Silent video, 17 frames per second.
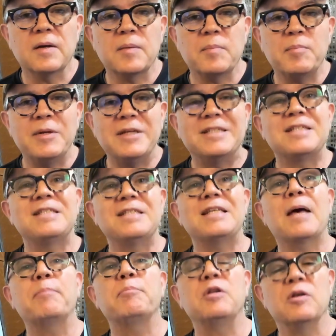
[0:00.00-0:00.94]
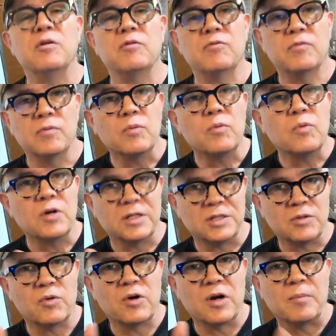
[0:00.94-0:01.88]
be deceptive.
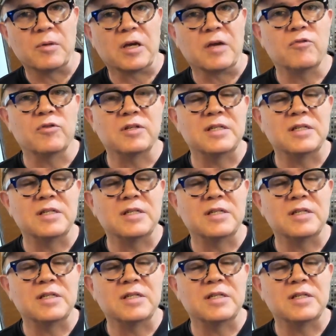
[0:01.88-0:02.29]
Where's the word I'm looking for?